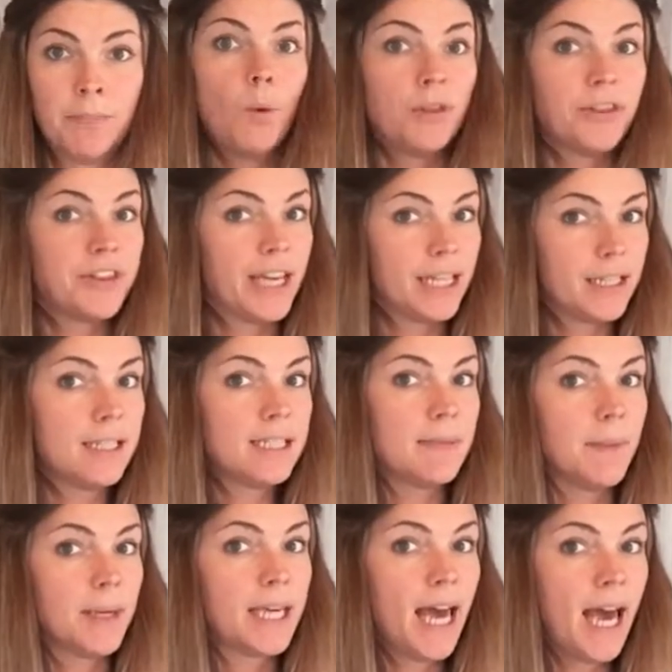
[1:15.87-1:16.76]
With Gillis
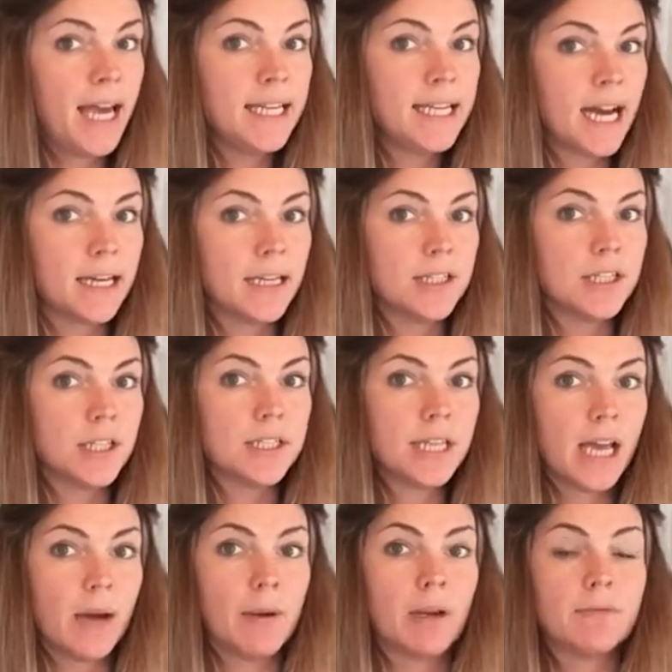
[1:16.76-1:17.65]
and Mackay
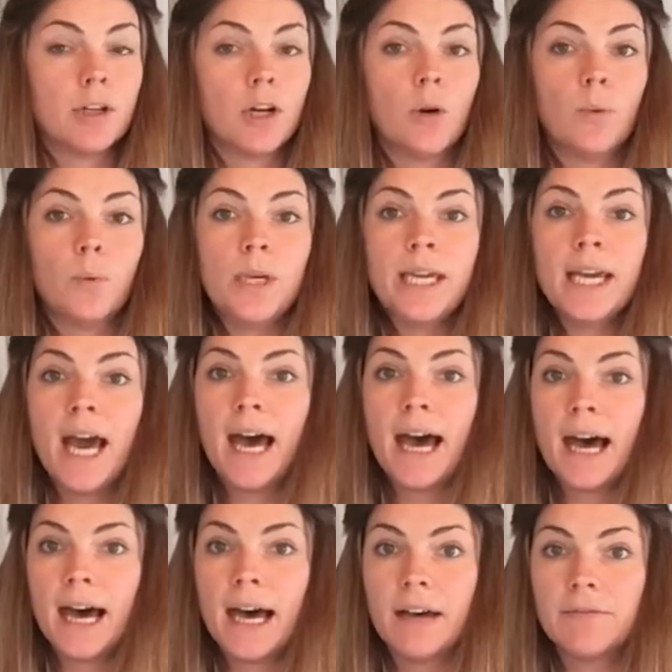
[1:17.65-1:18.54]
garages, however, we
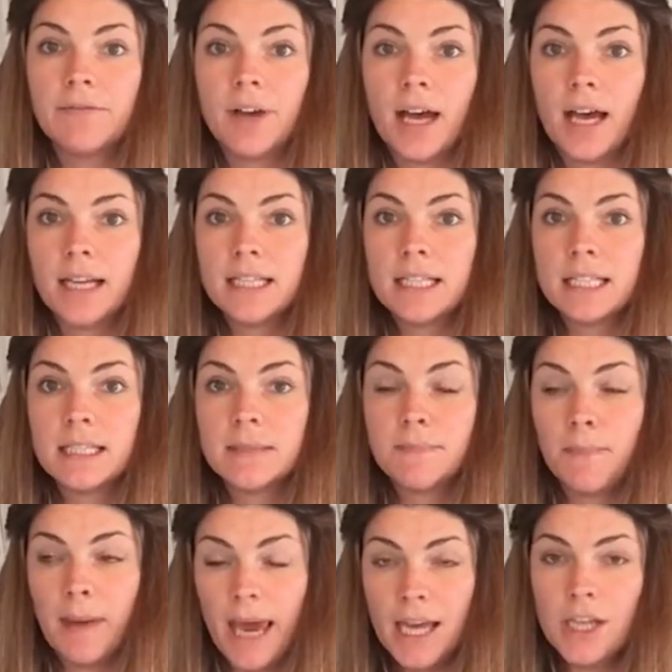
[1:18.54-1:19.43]
have a
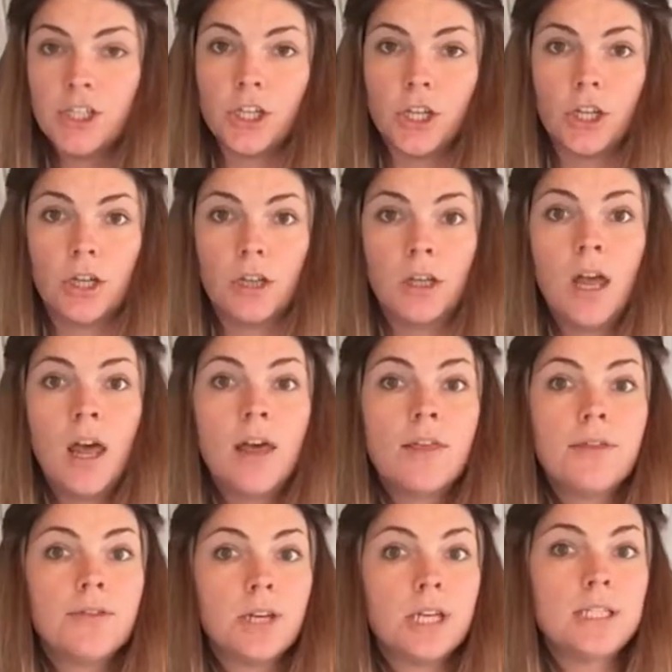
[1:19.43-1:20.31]
special
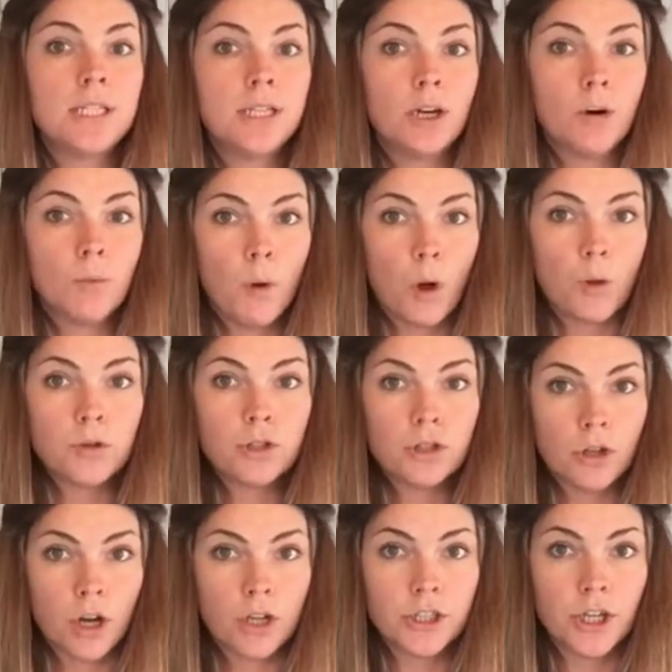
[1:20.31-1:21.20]
3-tier wall
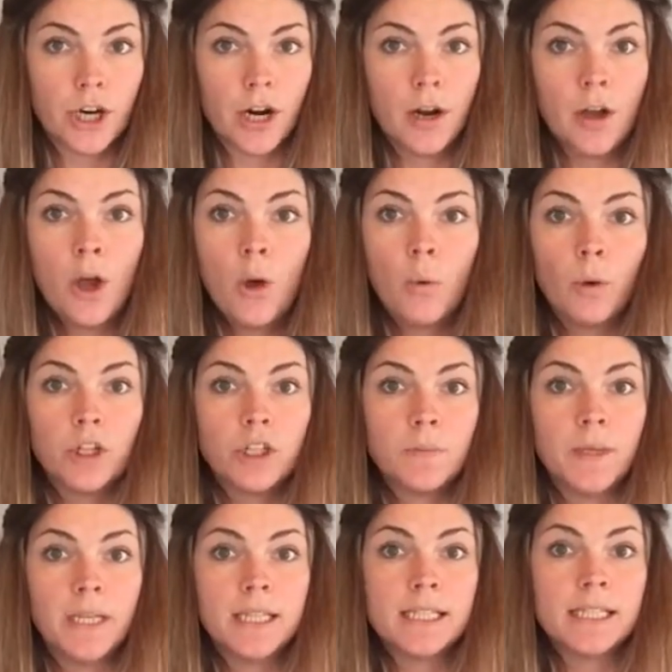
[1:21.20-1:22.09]
structure,
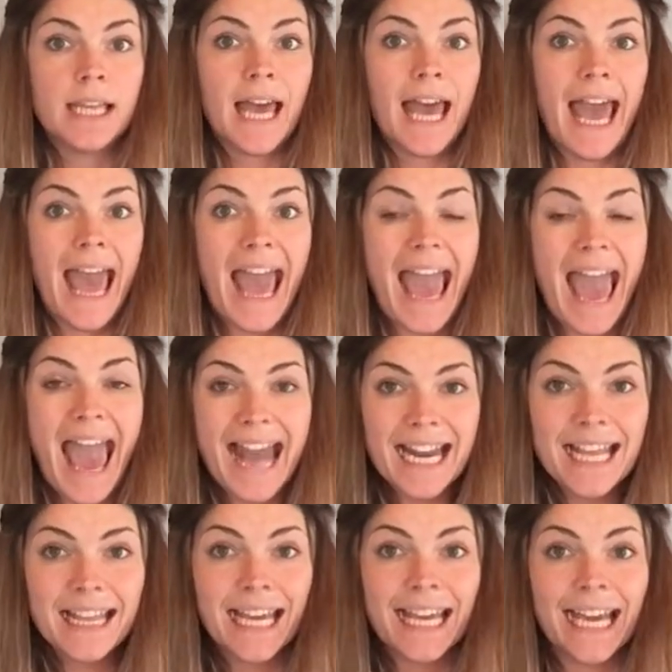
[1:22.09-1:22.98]
which means that
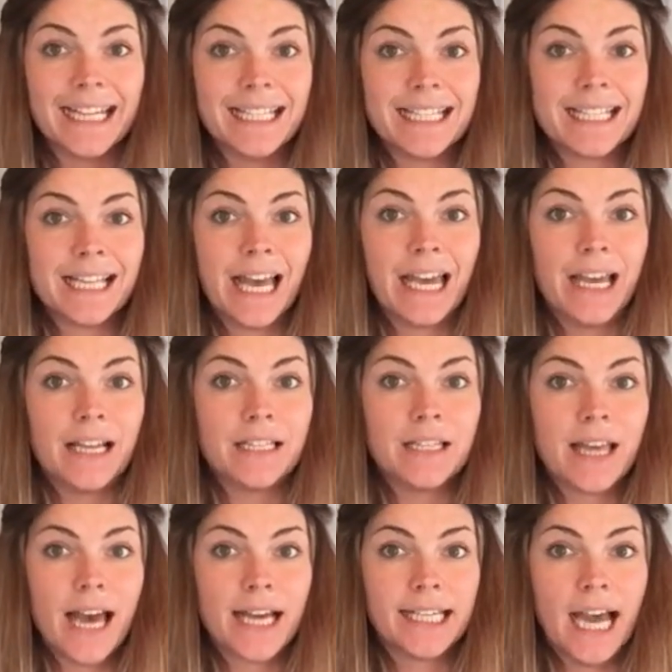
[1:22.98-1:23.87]
anything inside
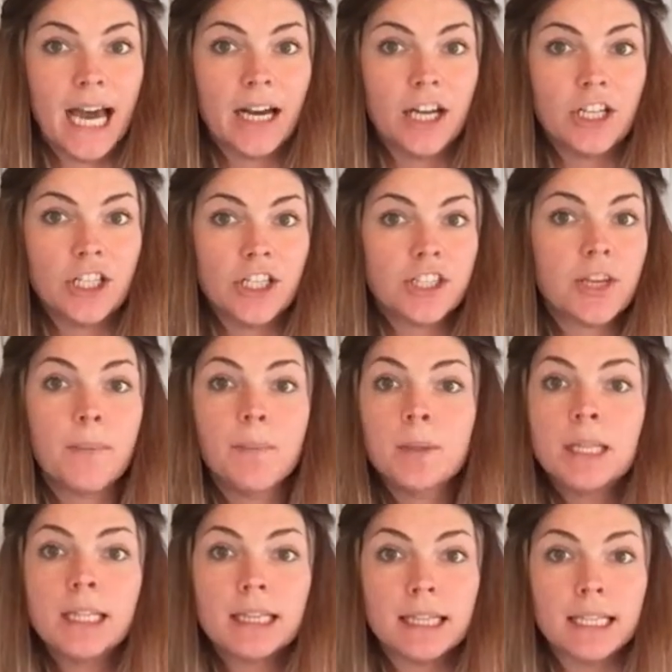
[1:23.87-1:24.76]
that garage is
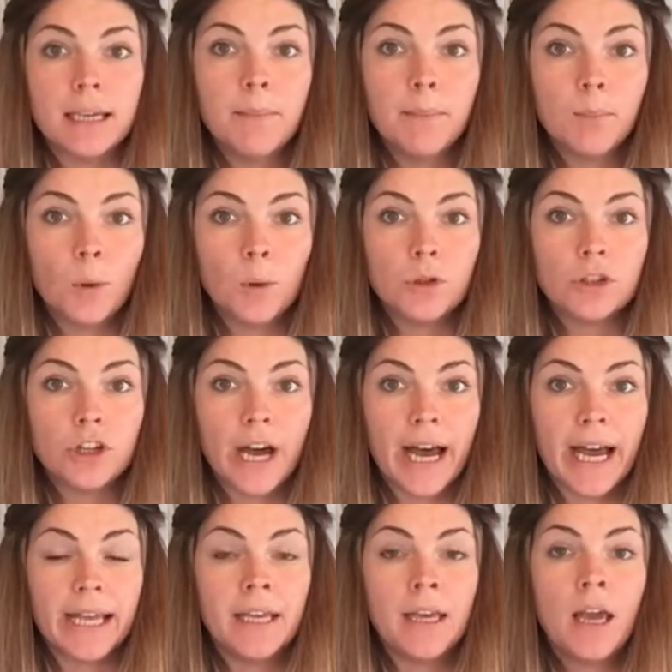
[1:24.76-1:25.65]
completely bone
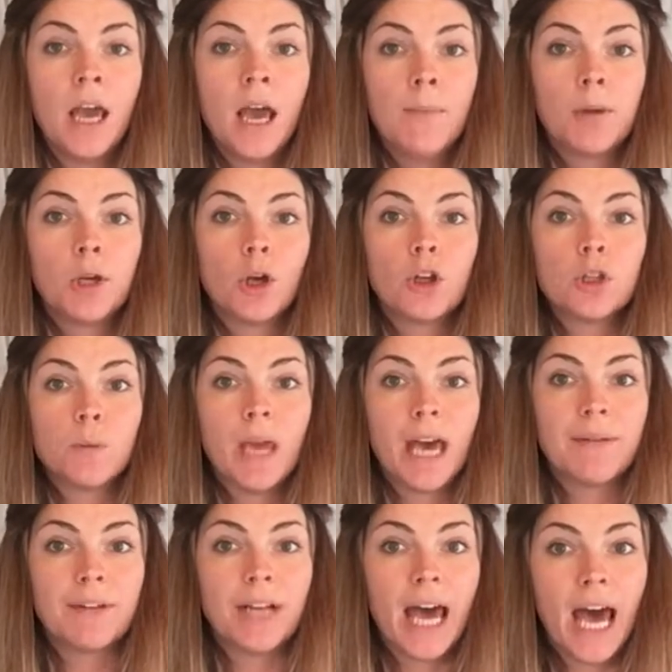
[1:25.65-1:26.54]
dry, because we
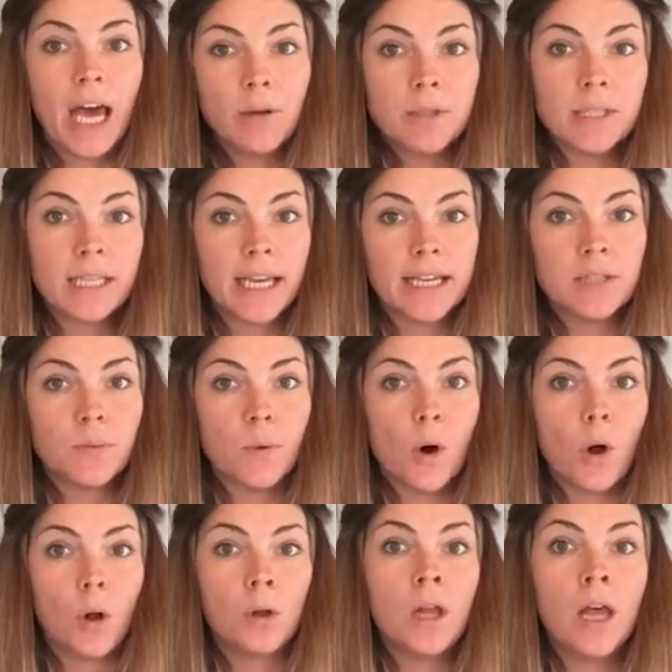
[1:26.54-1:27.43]
have an outside
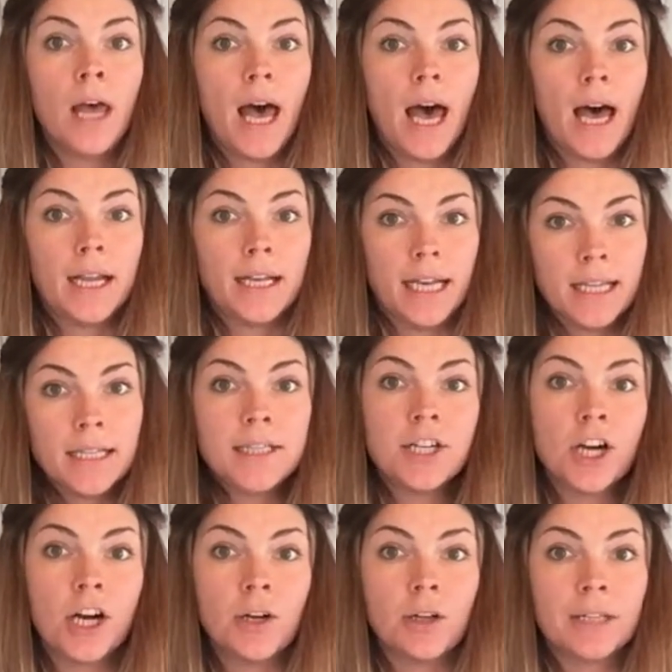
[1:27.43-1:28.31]
wall, an
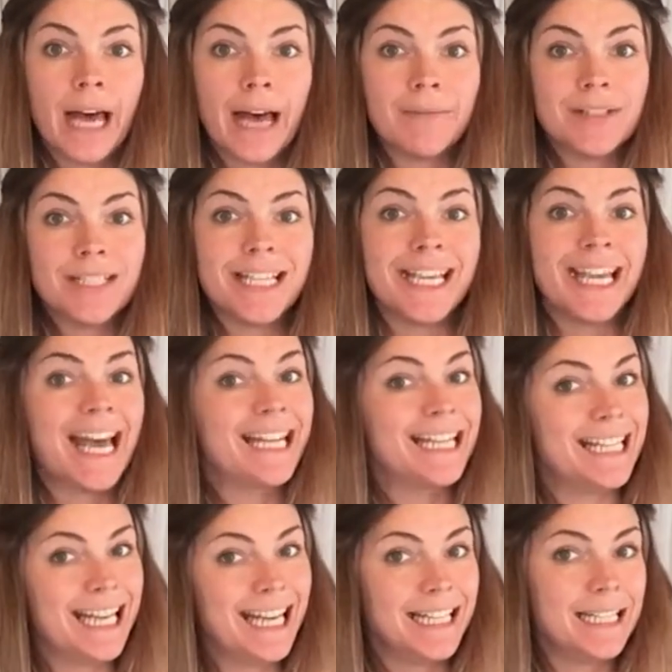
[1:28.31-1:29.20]
internal cavity
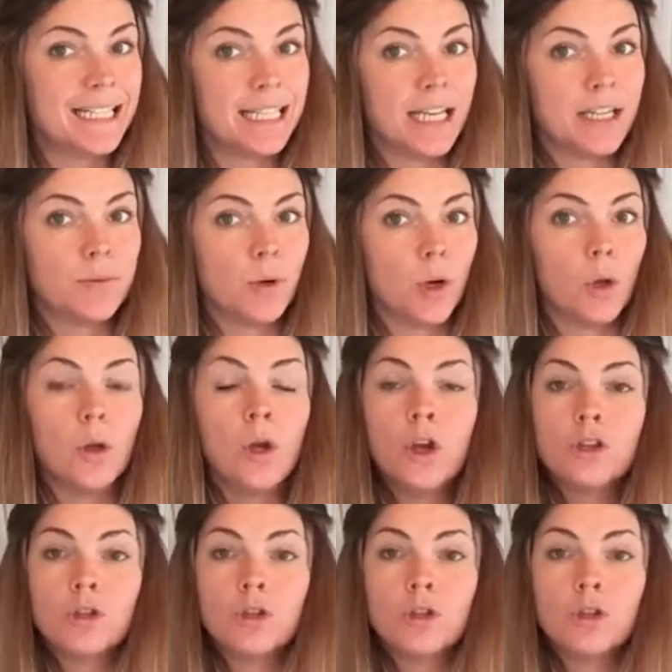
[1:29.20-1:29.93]
and an inside wall.